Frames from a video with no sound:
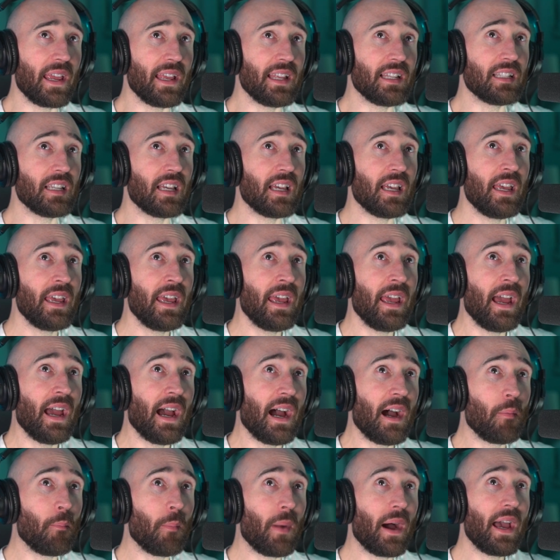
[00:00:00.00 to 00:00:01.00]
It,
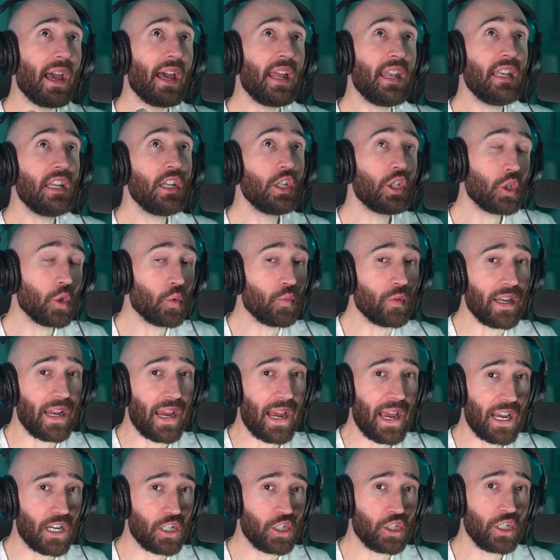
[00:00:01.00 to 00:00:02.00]
my initial
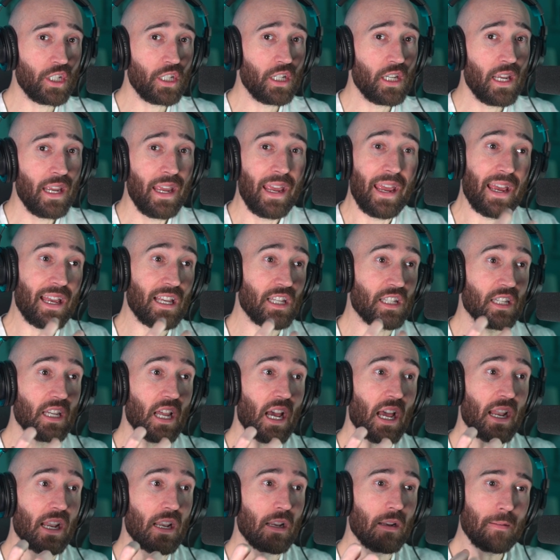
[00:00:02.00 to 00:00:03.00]
reaction is
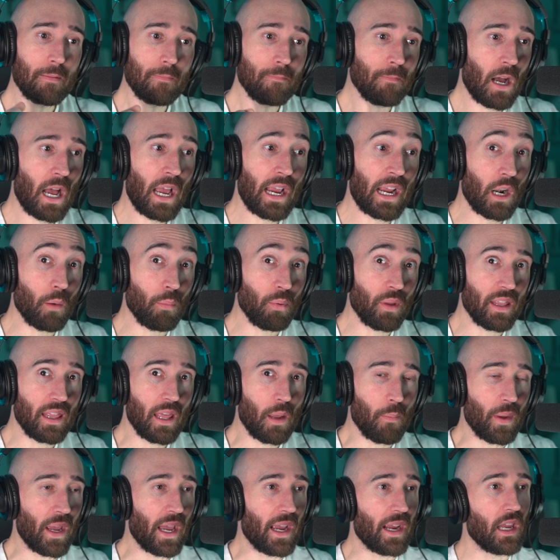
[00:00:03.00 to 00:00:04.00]
not, I got to play
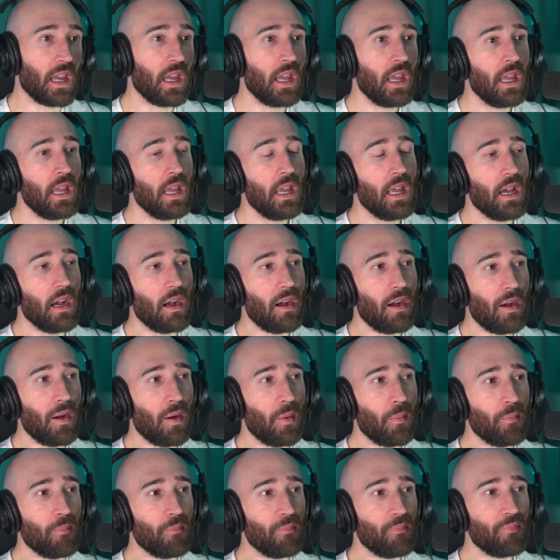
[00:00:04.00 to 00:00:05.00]
that back,
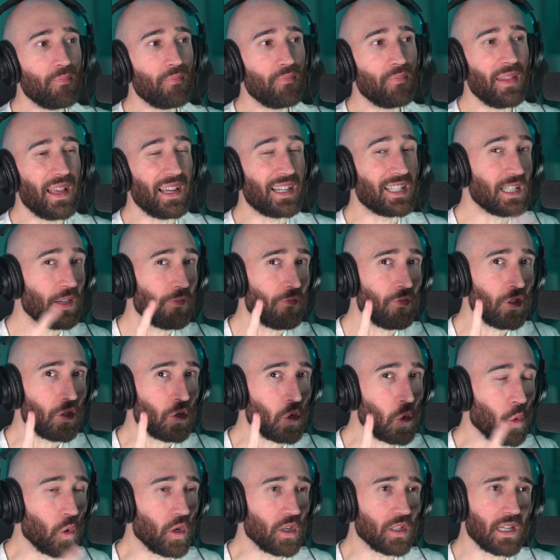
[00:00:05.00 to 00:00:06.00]
um, except for the
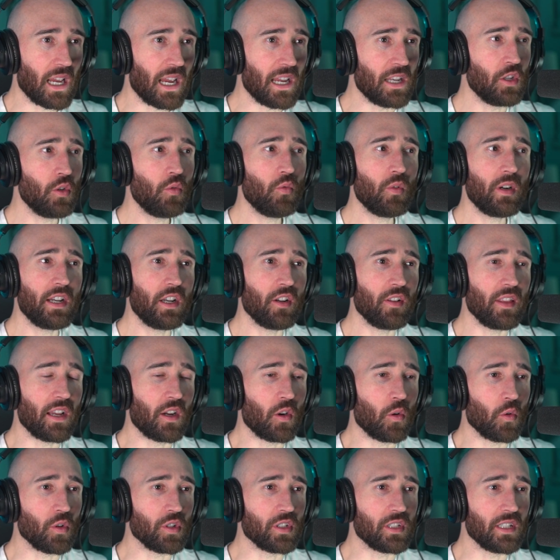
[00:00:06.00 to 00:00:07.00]
chorus. I do want to hear that
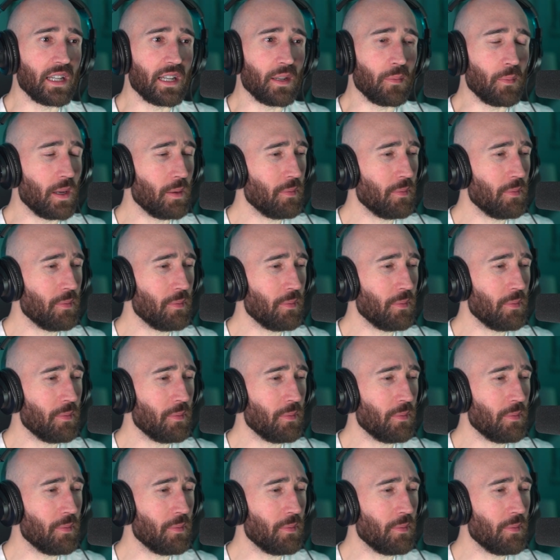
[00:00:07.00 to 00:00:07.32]
chorus again and